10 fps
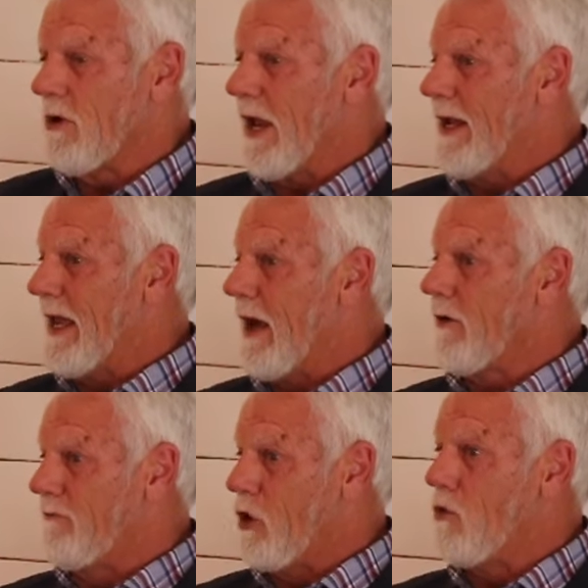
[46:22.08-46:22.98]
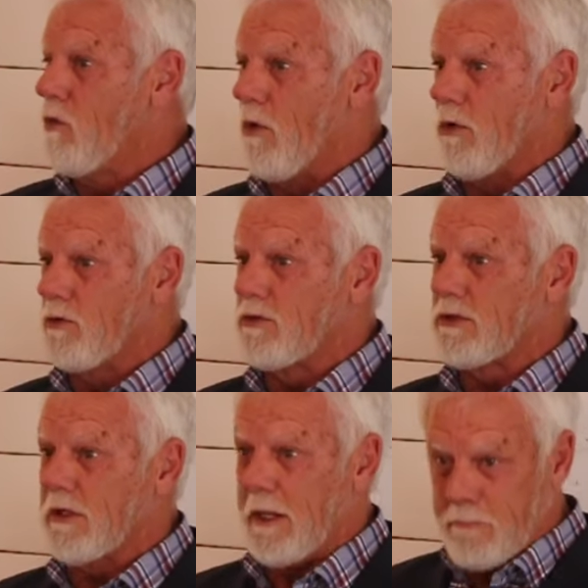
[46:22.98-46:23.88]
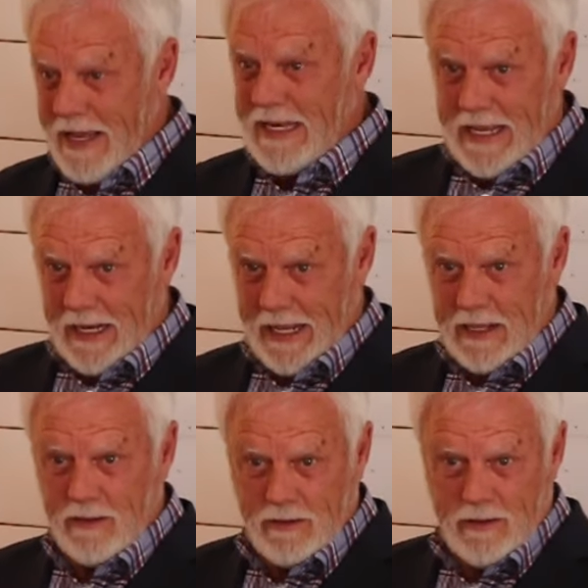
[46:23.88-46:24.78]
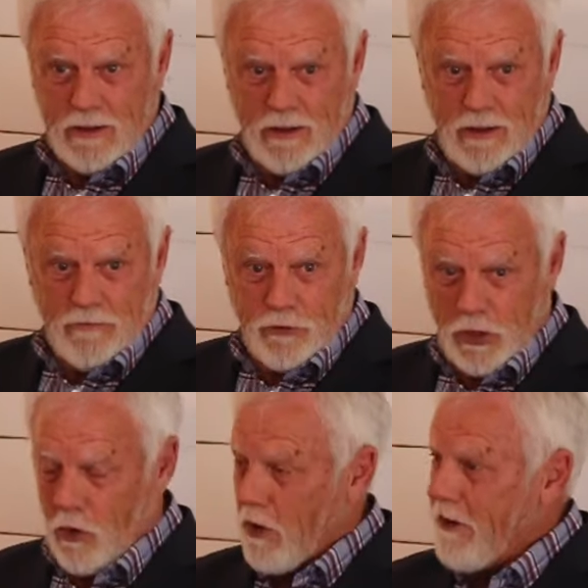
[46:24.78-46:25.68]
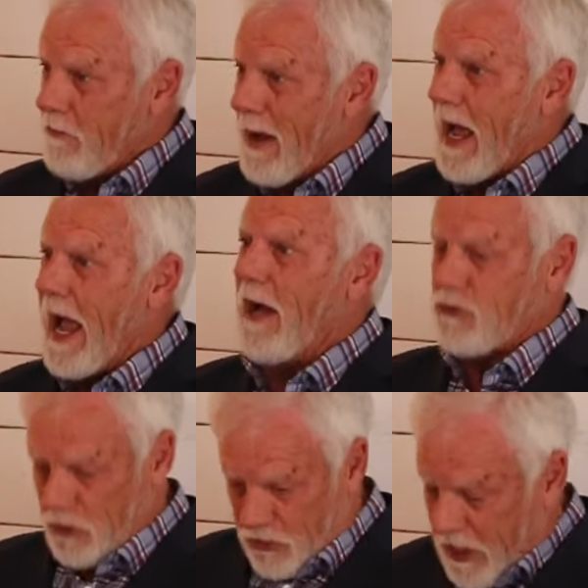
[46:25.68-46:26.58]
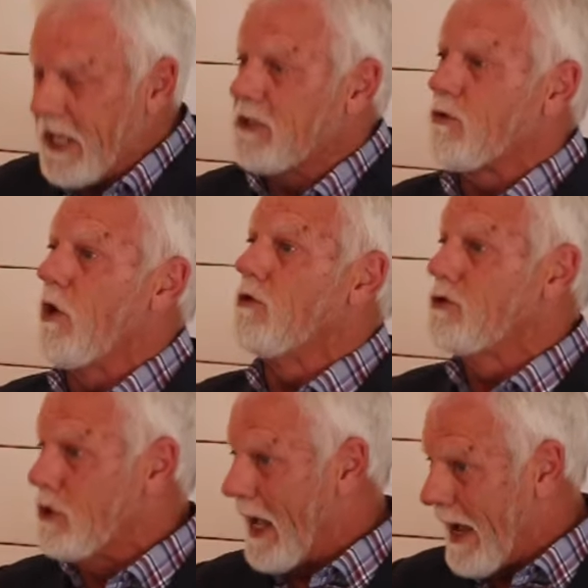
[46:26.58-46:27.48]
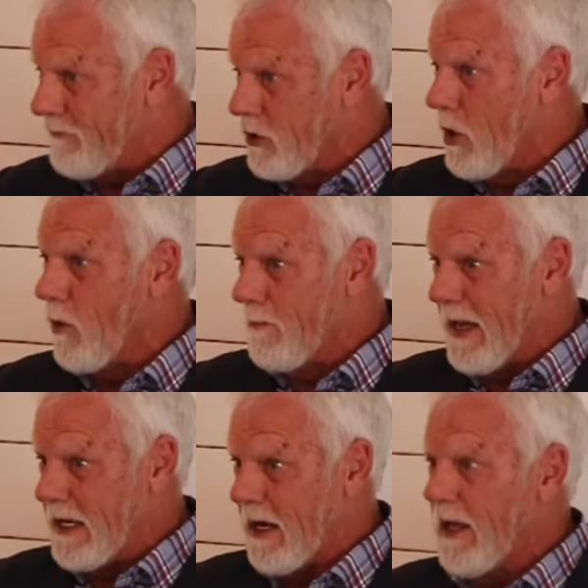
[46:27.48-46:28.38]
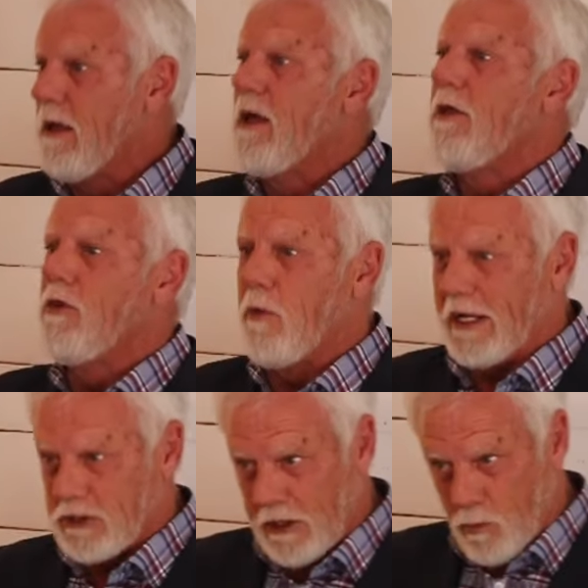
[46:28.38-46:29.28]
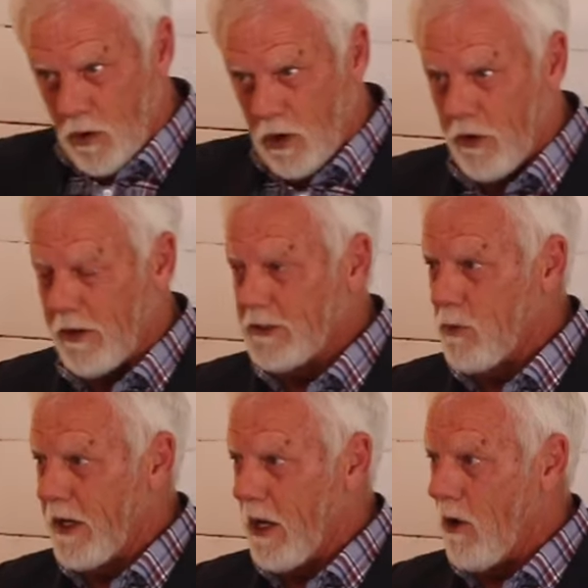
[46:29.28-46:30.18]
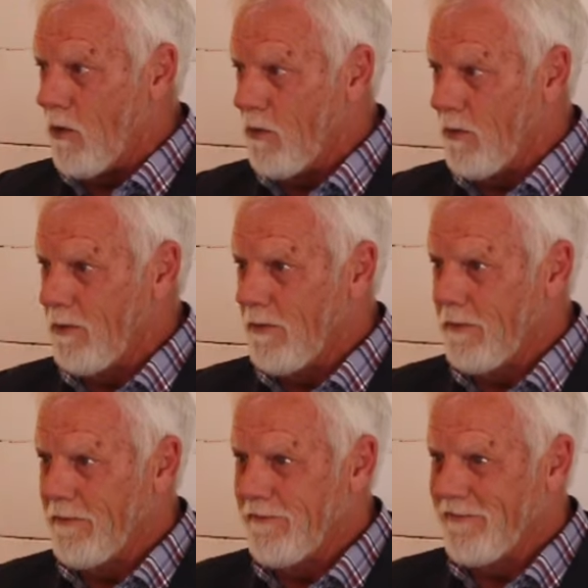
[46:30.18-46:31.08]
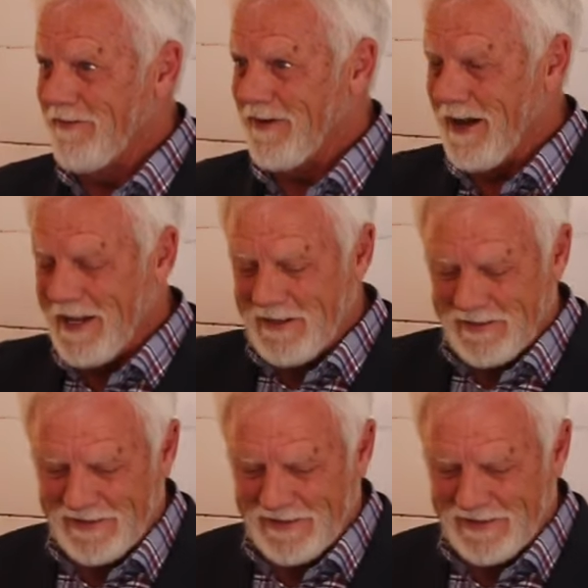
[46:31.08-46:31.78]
lay down a few rules immediately. If you're going to live in my house, these rules you have to know immediately. The rest of them we'll learn as we go. Right?